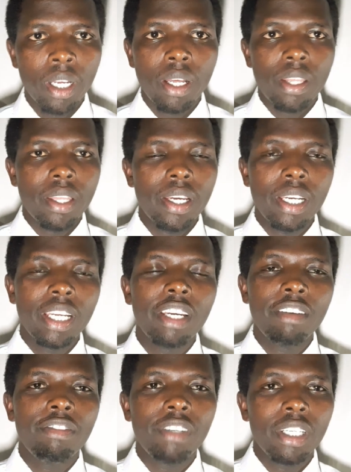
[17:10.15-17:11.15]
they
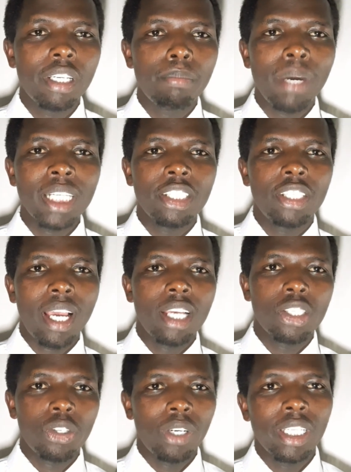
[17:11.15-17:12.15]
lived in much
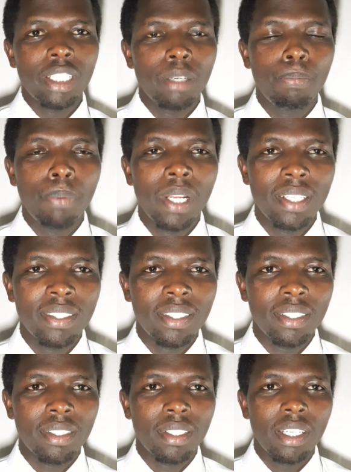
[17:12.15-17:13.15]
isolated
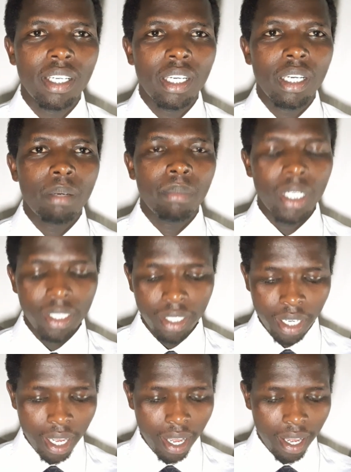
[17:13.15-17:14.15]
places. Imagine,
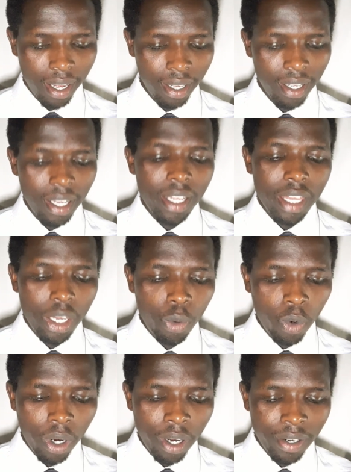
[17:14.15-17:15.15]
they
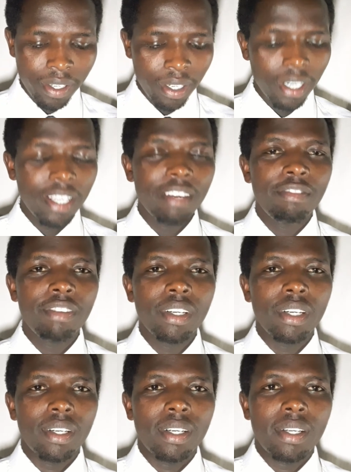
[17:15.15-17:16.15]
were
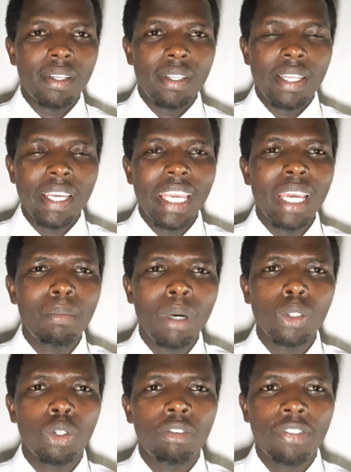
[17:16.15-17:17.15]
living, they came
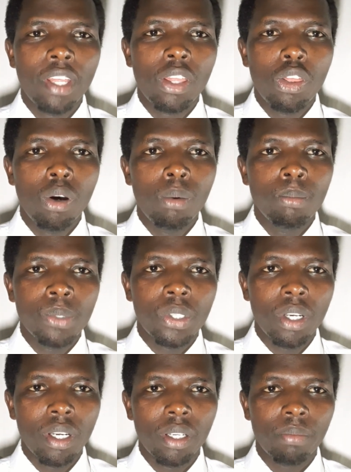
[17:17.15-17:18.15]
out of the tombs.
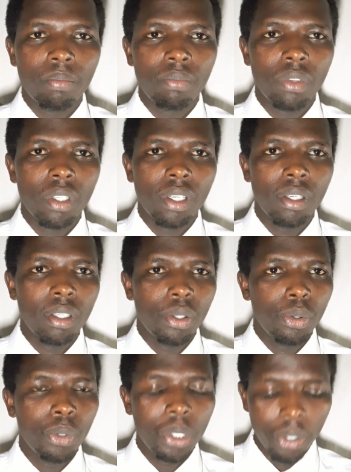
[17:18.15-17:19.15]

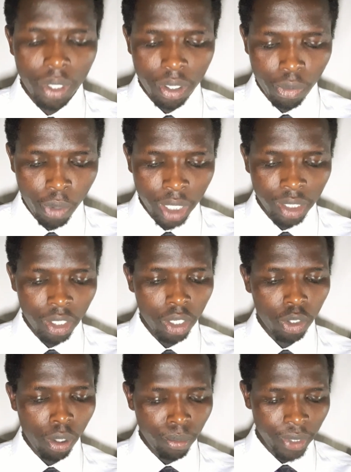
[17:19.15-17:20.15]
You know what
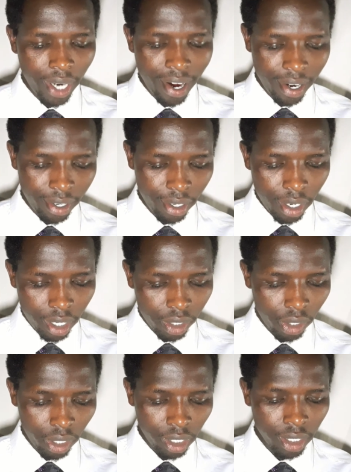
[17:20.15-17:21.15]
tombs are?
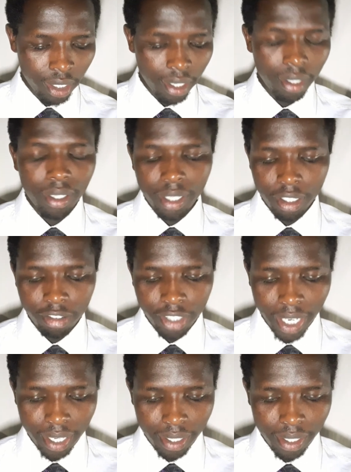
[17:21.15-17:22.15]
That is
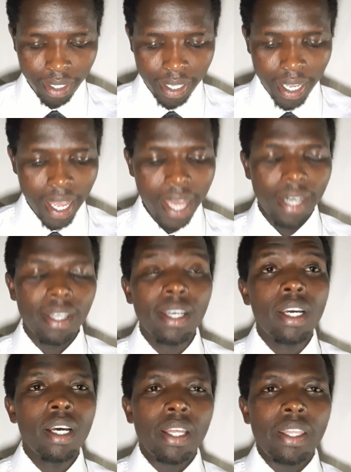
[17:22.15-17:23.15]
graveside. And
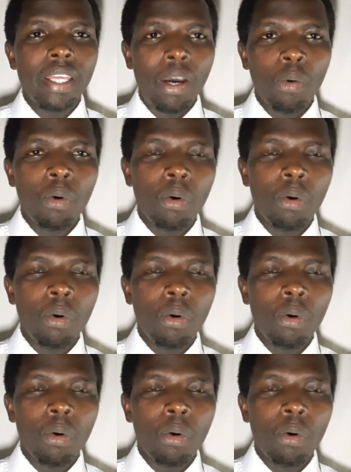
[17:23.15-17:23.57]
their